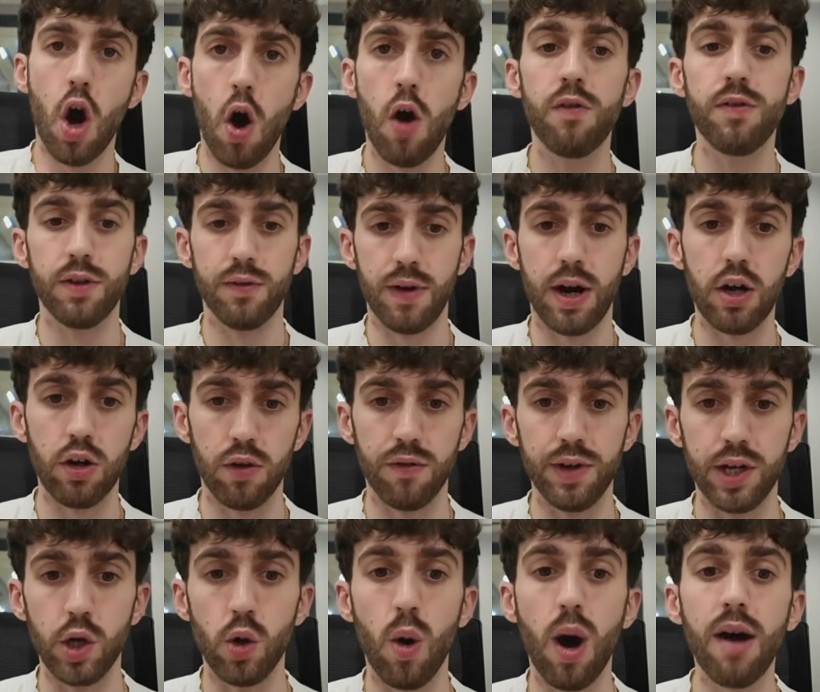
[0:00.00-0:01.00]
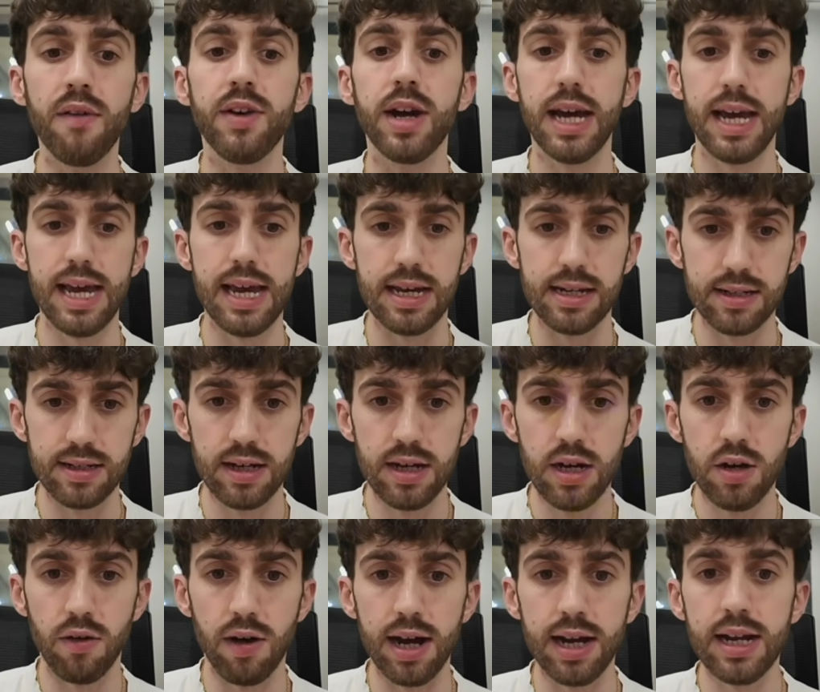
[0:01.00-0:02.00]
of a viral video, of a hit,
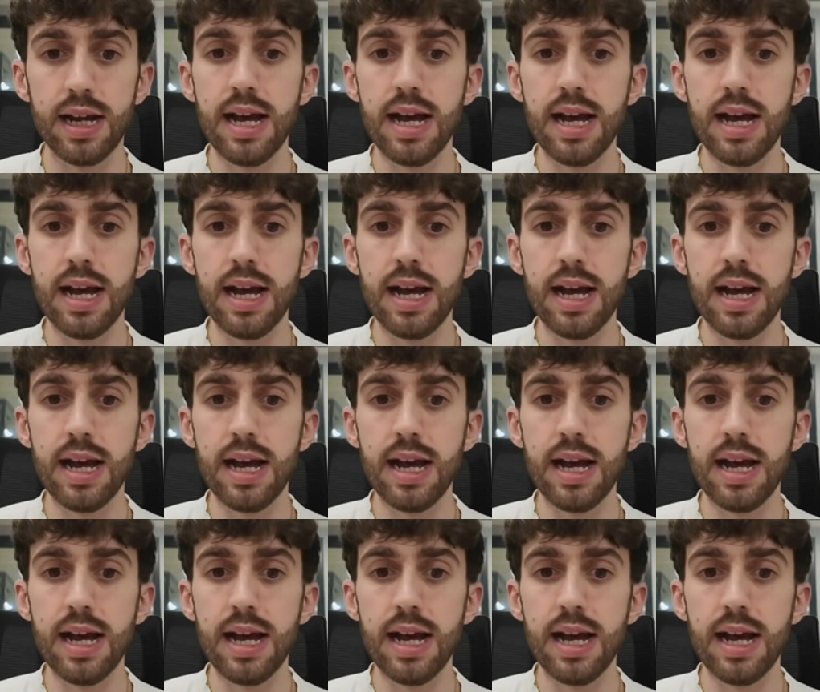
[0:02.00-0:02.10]
right?